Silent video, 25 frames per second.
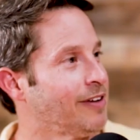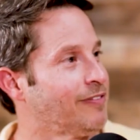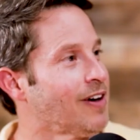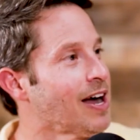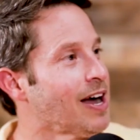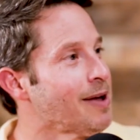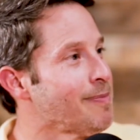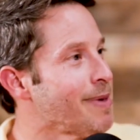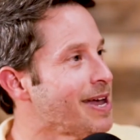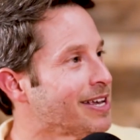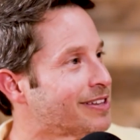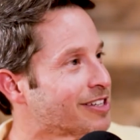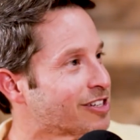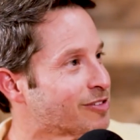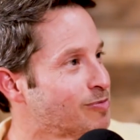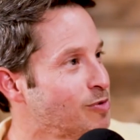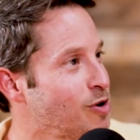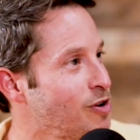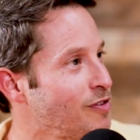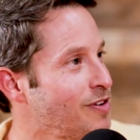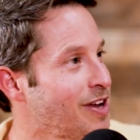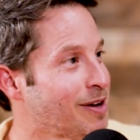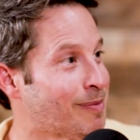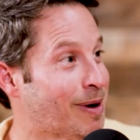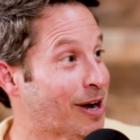I make this
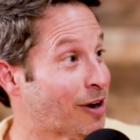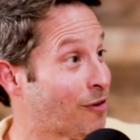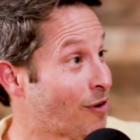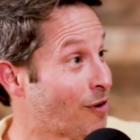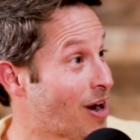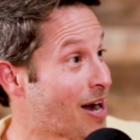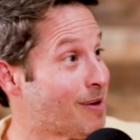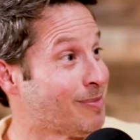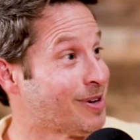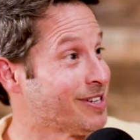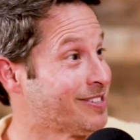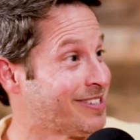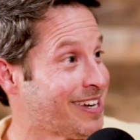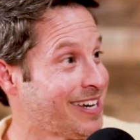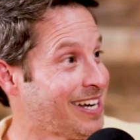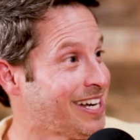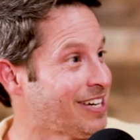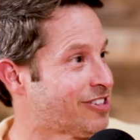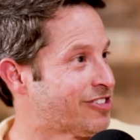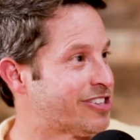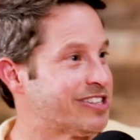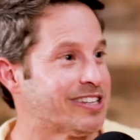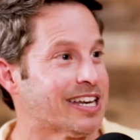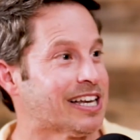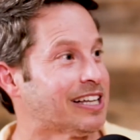movie and my grandma's in it,
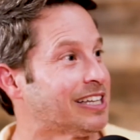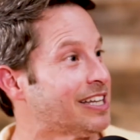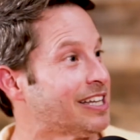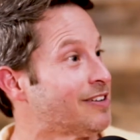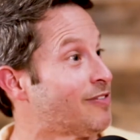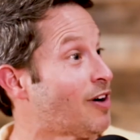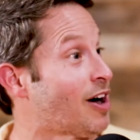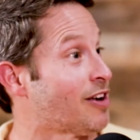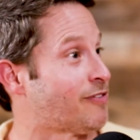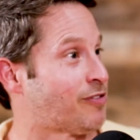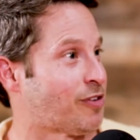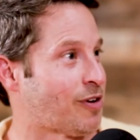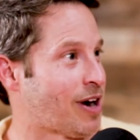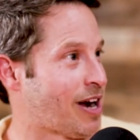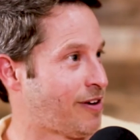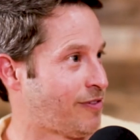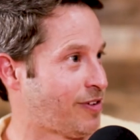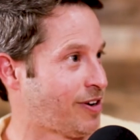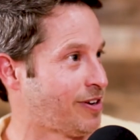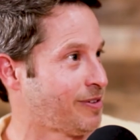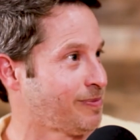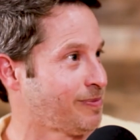she's going to live on forever.